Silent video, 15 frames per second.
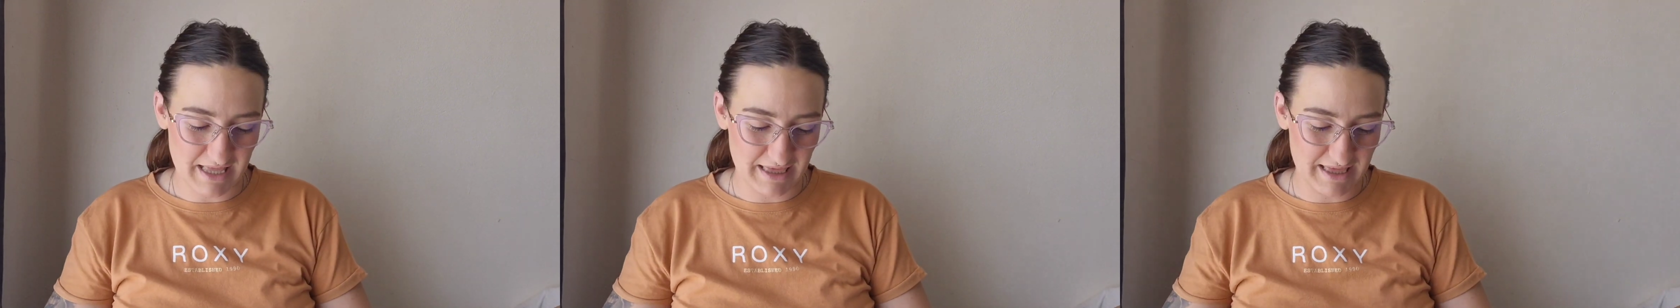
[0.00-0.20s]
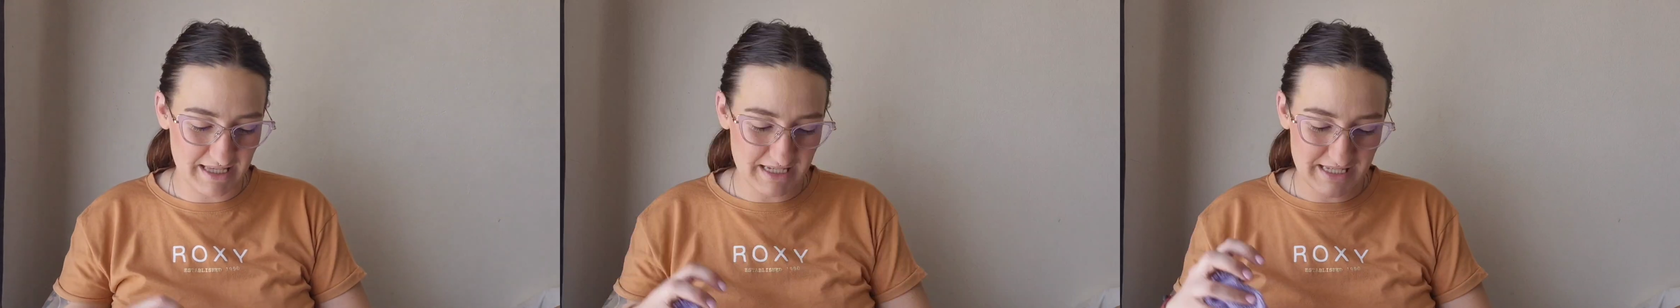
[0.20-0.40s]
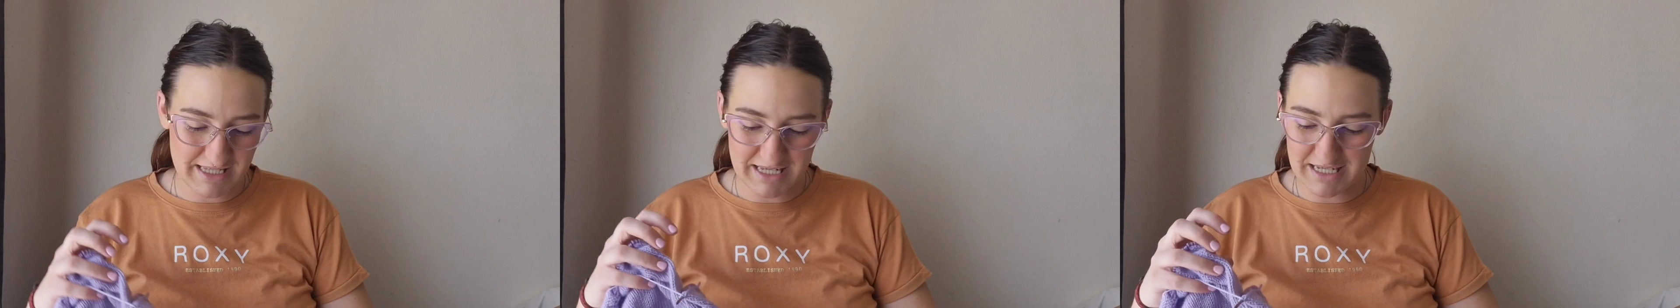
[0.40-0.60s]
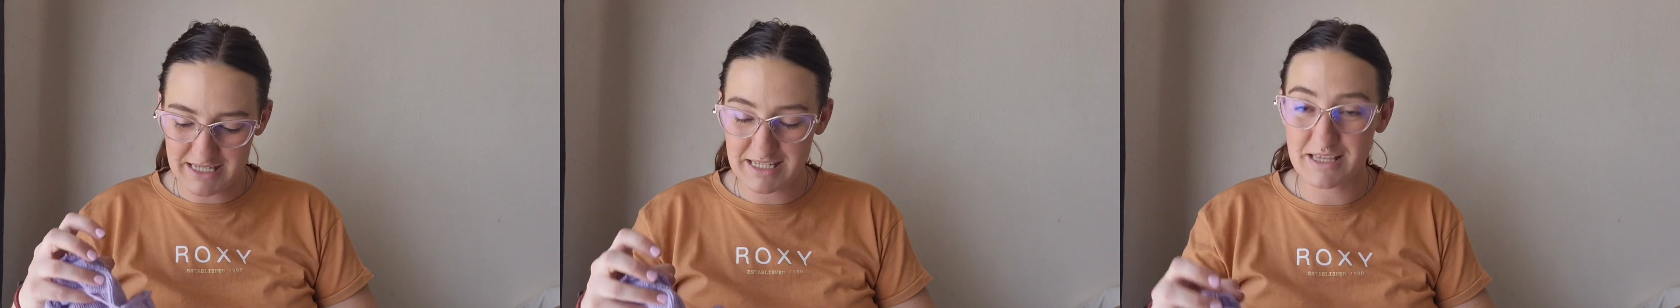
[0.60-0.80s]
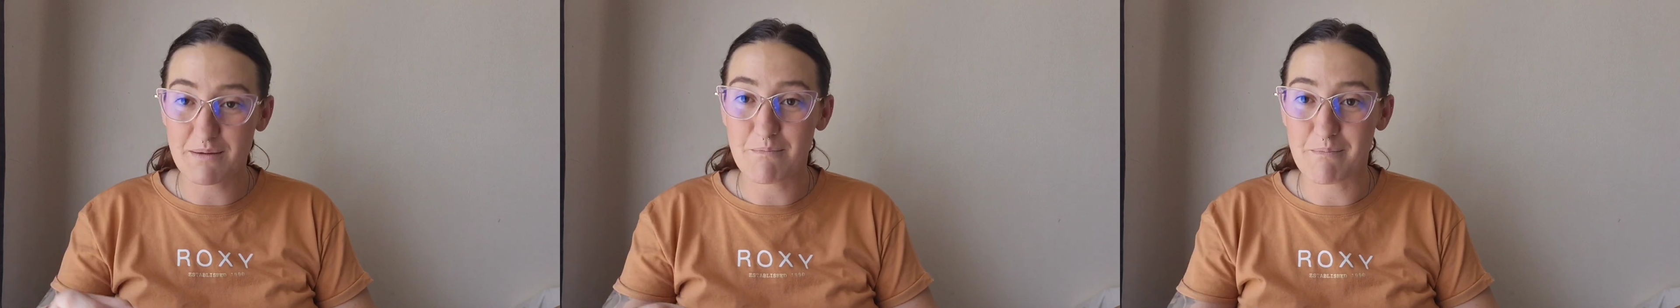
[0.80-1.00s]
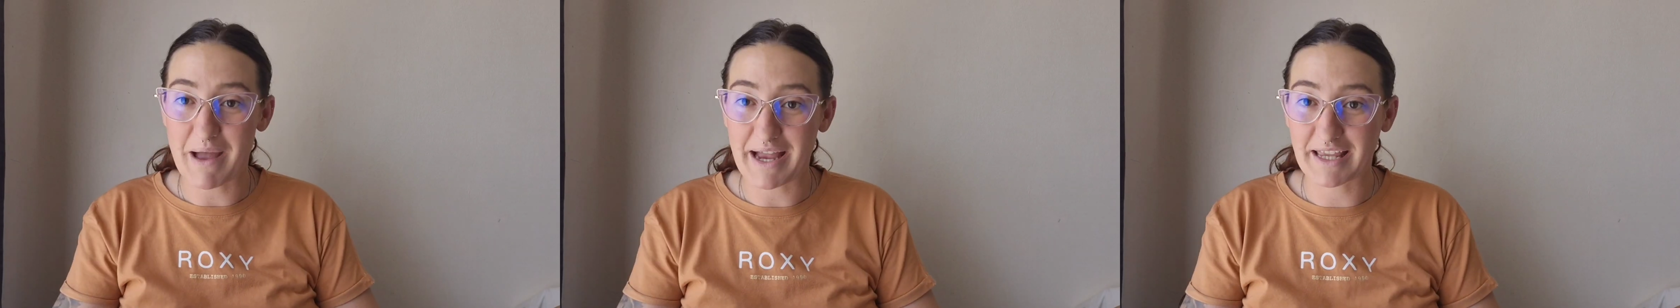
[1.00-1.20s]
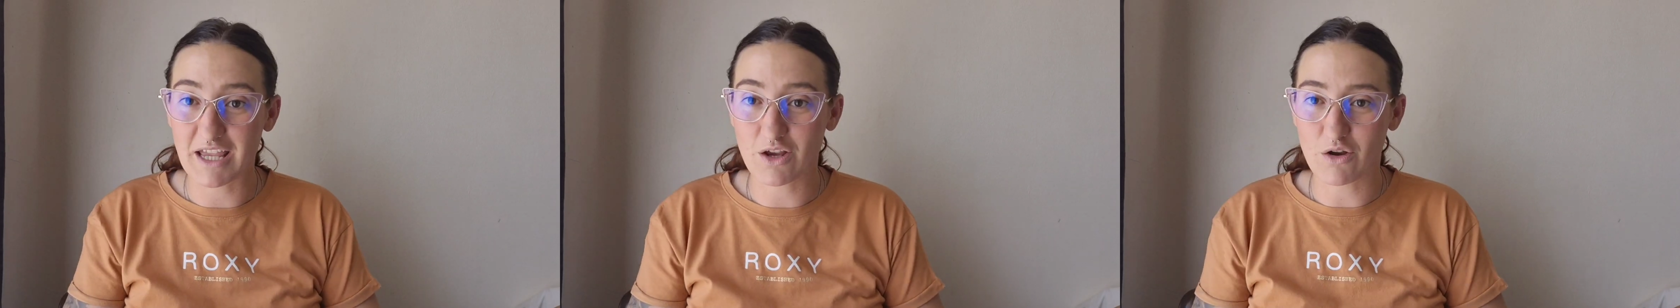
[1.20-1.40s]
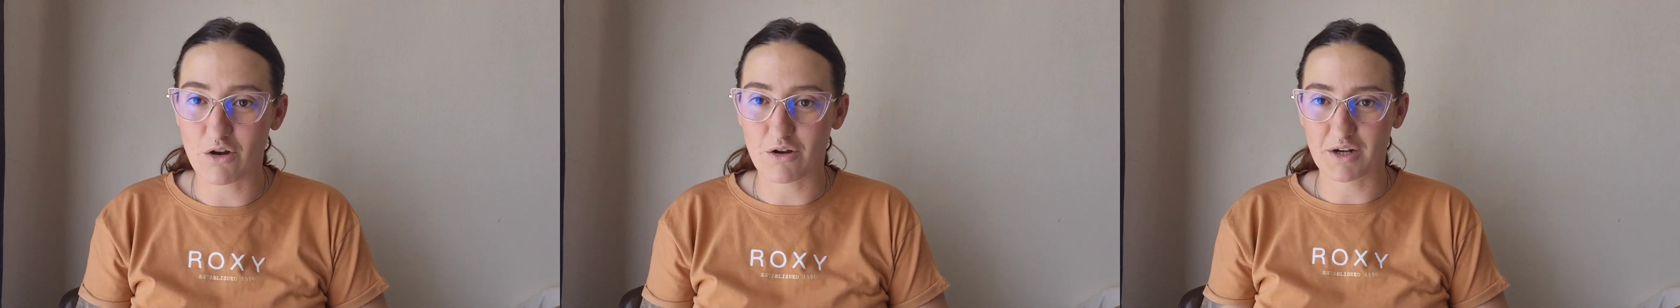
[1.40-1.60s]
This is the Maggie
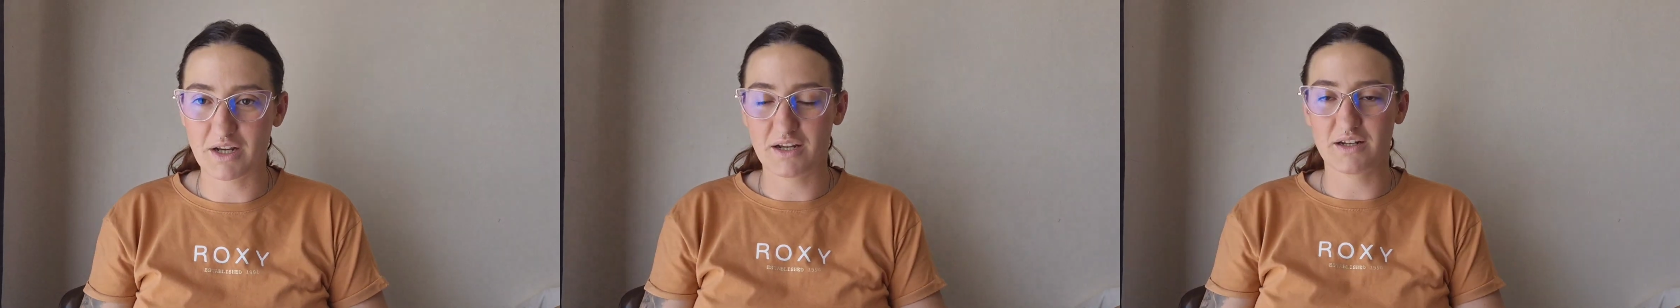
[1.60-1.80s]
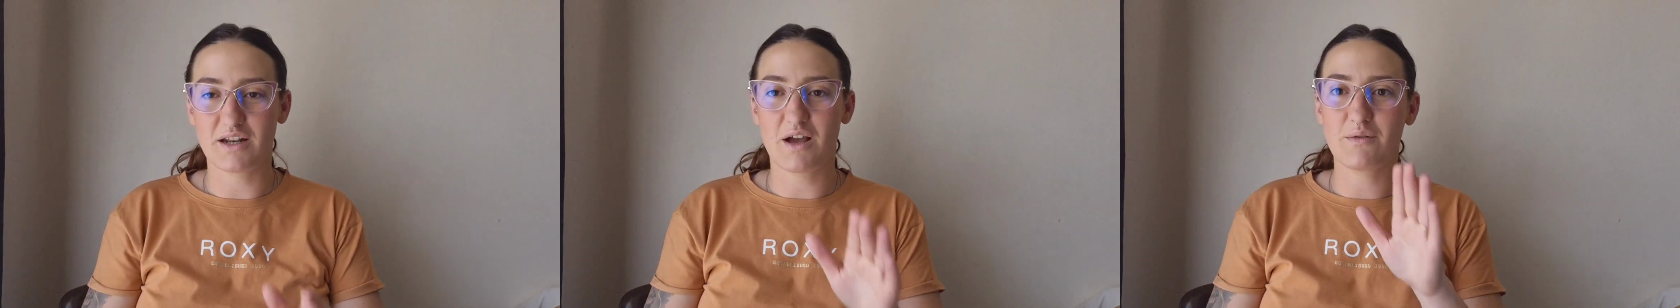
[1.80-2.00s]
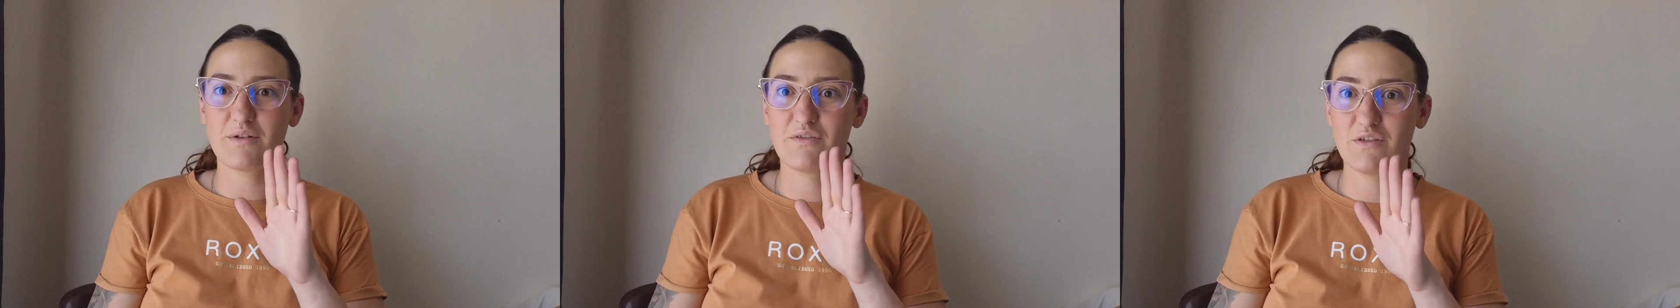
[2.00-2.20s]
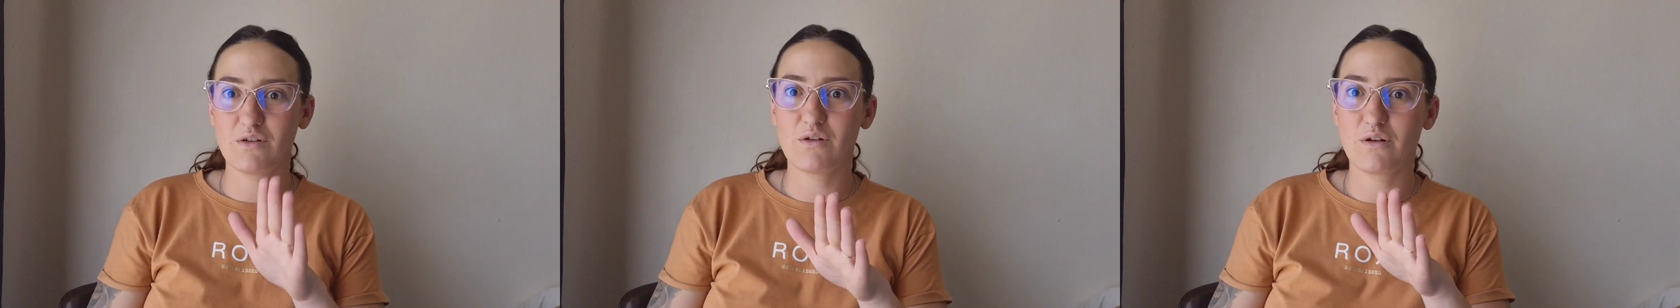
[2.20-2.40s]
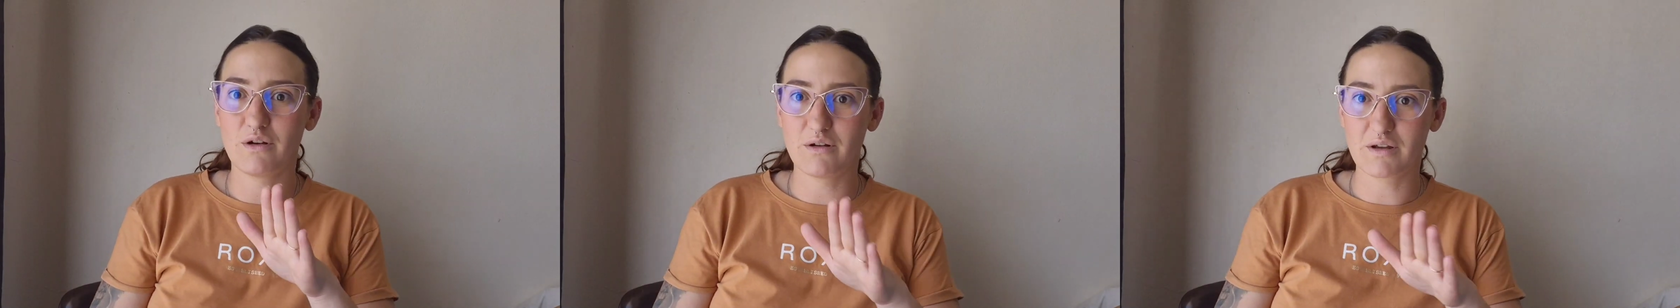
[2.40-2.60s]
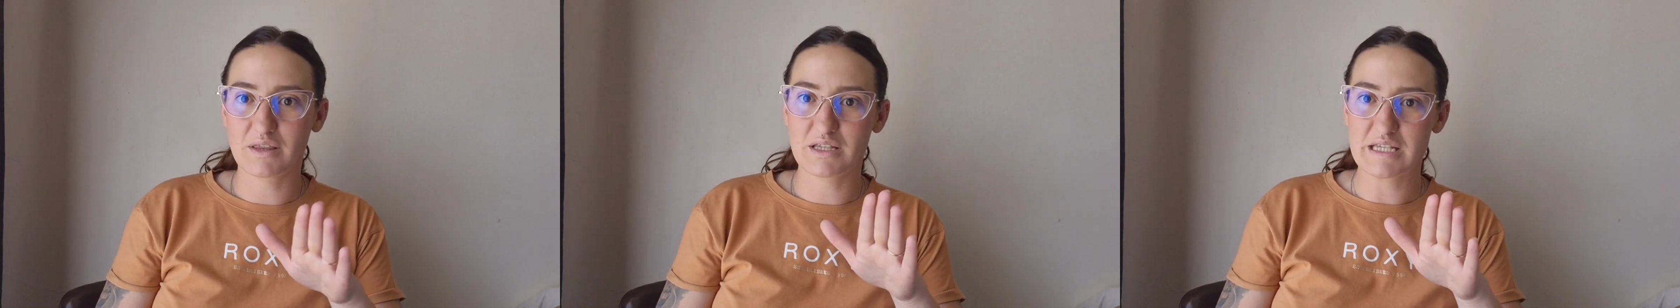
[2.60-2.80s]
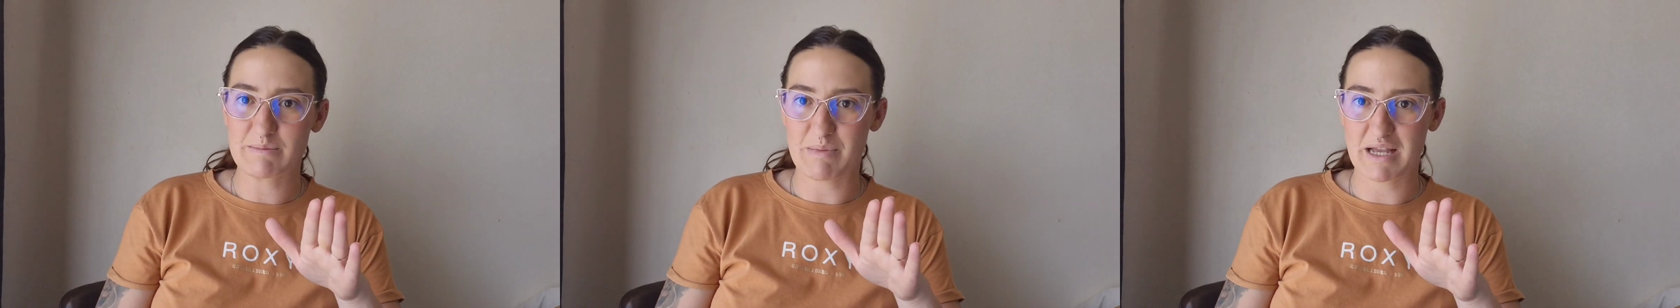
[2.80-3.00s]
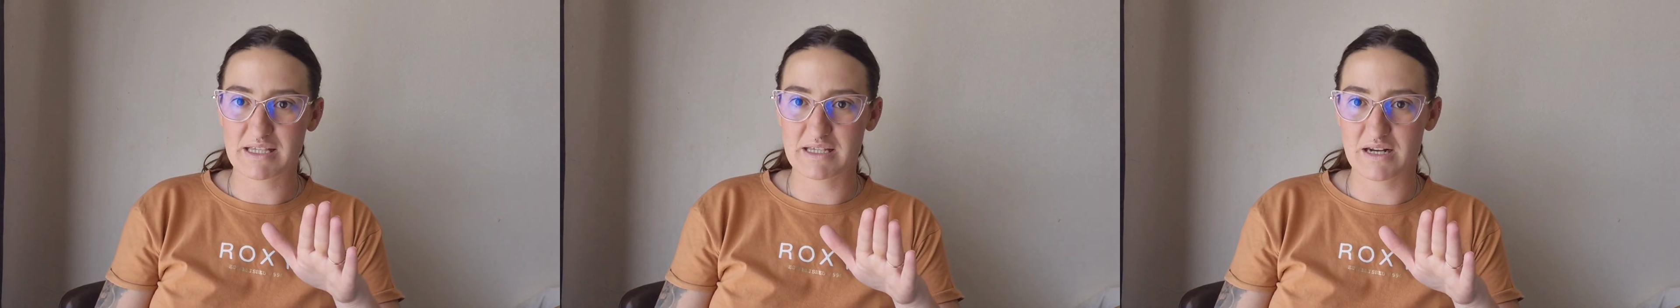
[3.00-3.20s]
Cardigan. Now if you go look this
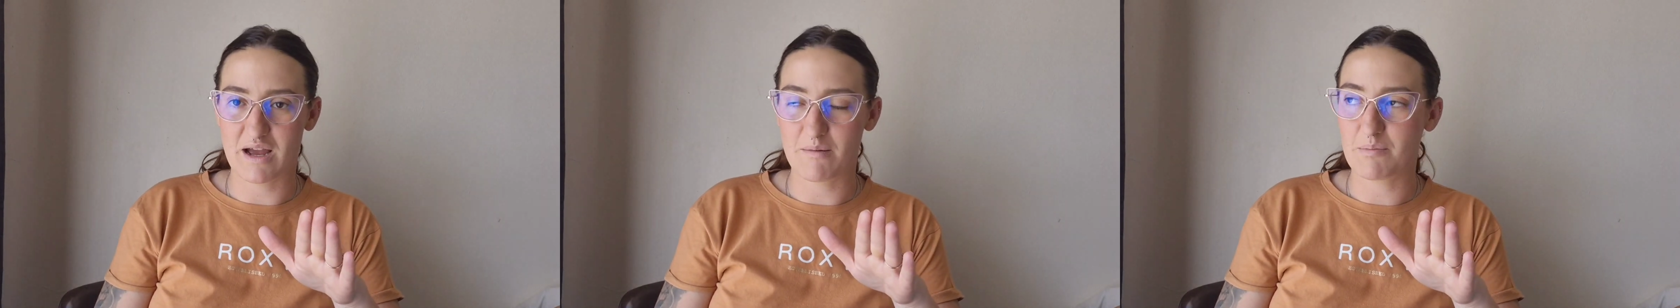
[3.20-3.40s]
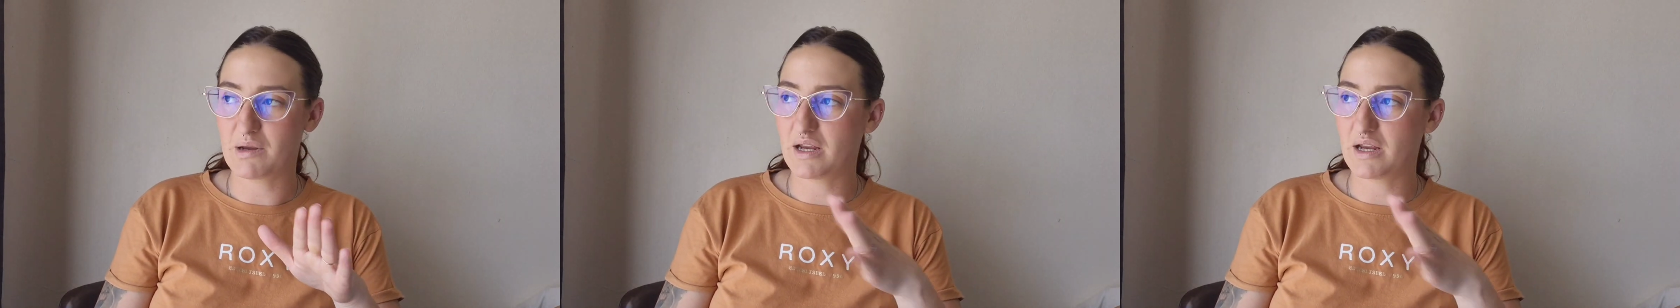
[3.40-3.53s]
pattern up,